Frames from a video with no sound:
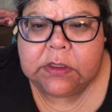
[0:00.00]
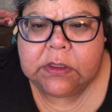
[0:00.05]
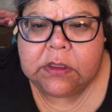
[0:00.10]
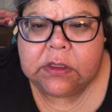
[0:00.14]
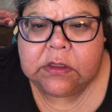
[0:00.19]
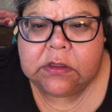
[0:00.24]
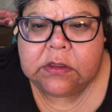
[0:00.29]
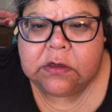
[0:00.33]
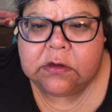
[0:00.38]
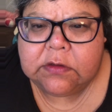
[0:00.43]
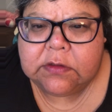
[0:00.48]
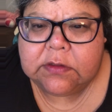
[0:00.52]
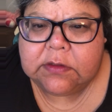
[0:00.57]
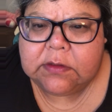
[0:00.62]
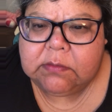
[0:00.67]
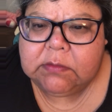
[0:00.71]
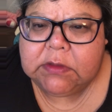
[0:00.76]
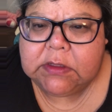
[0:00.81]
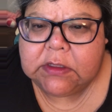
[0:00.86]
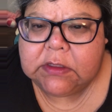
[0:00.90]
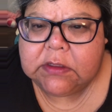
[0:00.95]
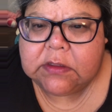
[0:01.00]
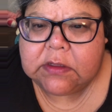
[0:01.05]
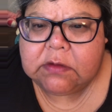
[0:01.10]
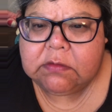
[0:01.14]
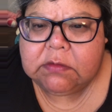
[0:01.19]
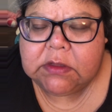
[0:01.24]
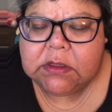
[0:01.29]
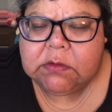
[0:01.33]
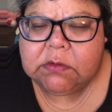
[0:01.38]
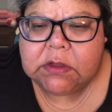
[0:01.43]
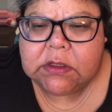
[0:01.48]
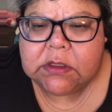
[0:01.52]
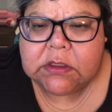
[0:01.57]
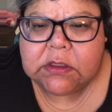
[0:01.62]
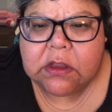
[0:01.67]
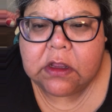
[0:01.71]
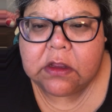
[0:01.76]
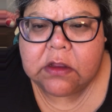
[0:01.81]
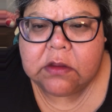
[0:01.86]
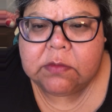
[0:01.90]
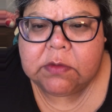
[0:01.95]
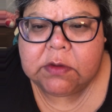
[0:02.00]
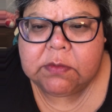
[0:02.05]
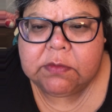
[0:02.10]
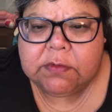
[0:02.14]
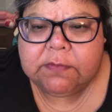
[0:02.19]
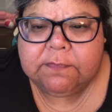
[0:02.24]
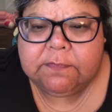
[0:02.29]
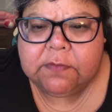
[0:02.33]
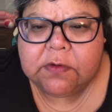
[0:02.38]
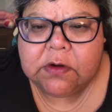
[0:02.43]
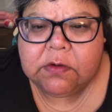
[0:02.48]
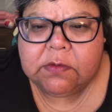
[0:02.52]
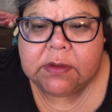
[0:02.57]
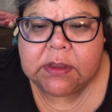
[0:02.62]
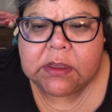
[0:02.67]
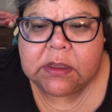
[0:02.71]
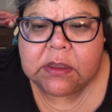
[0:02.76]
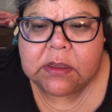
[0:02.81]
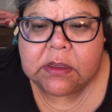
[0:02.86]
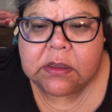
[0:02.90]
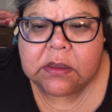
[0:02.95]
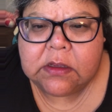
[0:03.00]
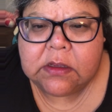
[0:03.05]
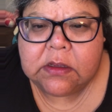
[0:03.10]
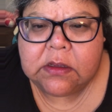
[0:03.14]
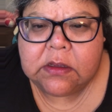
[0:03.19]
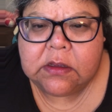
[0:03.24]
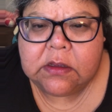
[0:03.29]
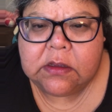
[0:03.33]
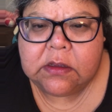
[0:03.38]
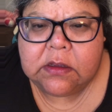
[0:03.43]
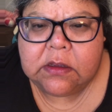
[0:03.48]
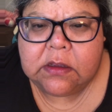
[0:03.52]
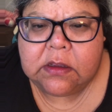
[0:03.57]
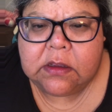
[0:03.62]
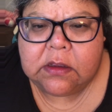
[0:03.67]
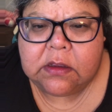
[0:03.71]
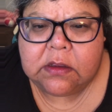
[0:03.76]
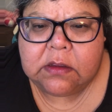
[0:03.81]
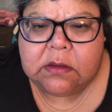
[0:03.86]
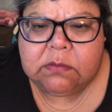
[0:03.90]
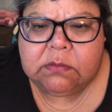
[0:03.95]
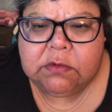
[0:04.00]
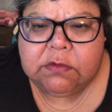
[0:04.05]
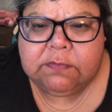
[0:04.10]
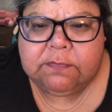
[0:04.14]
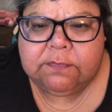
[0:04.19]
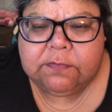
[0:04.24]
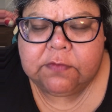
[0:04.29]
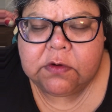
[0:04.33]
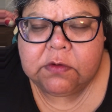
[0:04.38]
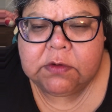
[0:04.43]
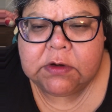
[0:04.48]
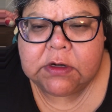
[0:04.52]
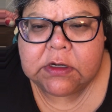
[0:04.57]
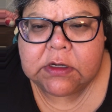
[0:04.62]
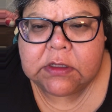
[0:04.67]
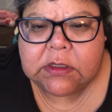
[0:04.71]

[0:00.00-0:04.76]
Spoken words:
there's some things I really want to talk about before we move forward in